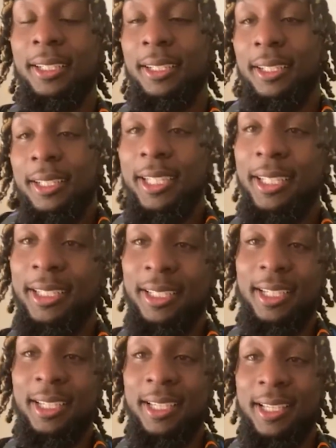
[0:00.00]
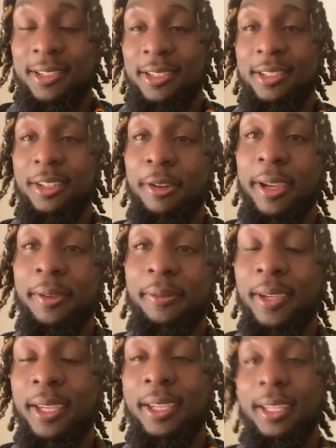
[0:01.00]
again, it's just a great
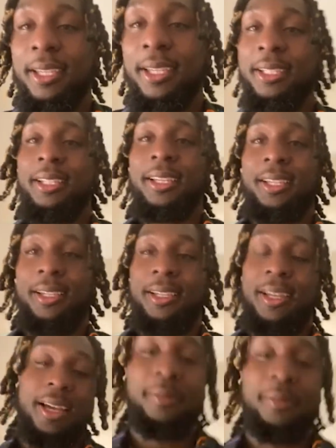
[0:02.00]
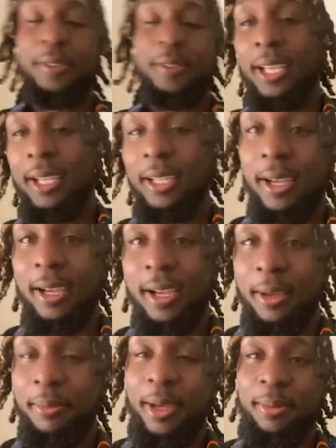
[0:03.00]
fit, and I feel like
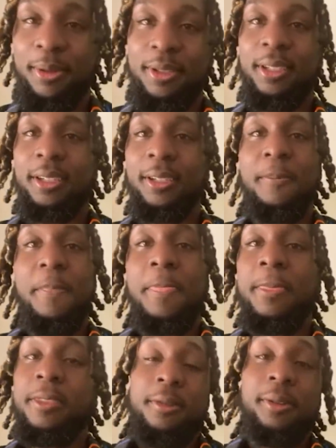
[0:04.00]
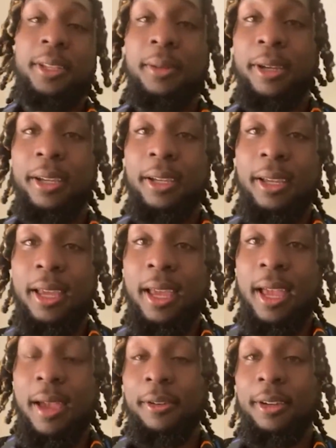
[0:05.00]
I'd be able to really
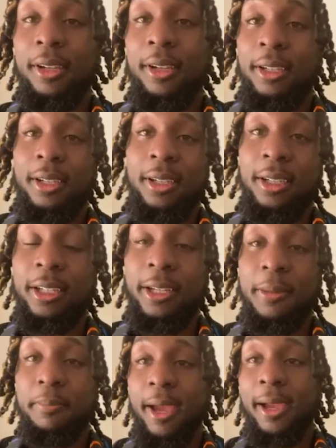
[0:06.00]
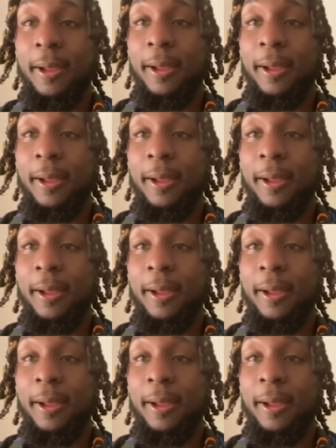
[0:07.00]
have a good impact.